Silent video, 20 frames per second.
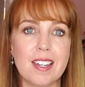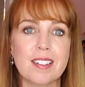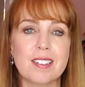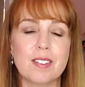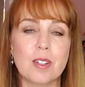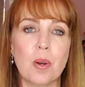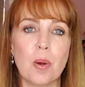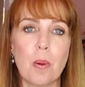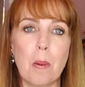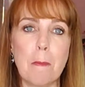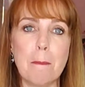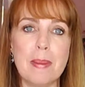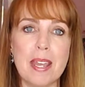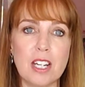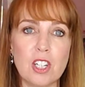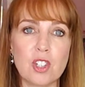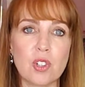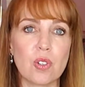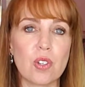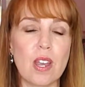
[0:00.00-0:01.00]
So
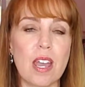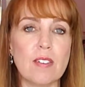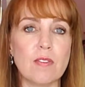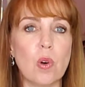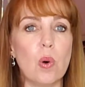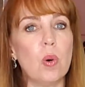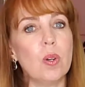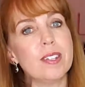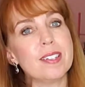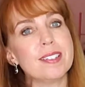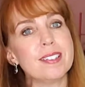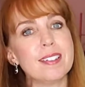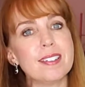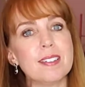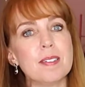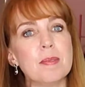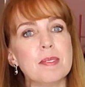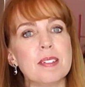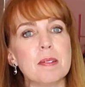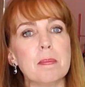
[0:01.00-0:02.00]
make sure you have all the
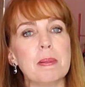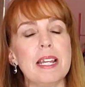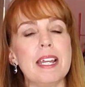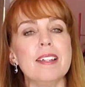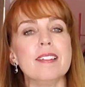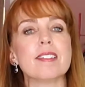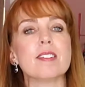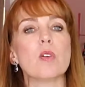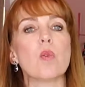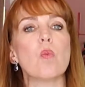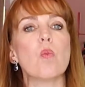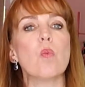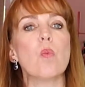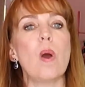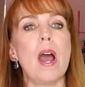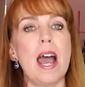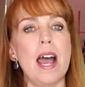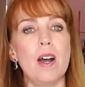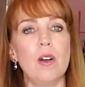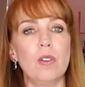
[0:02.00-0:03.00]
systems in place to
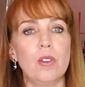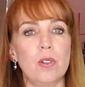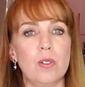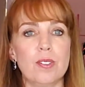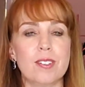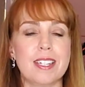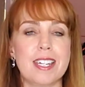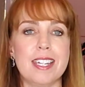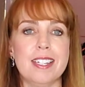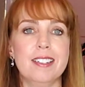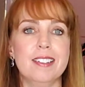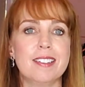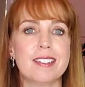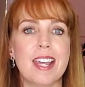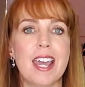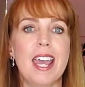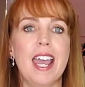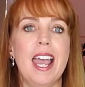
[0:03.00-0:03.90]
wow those kids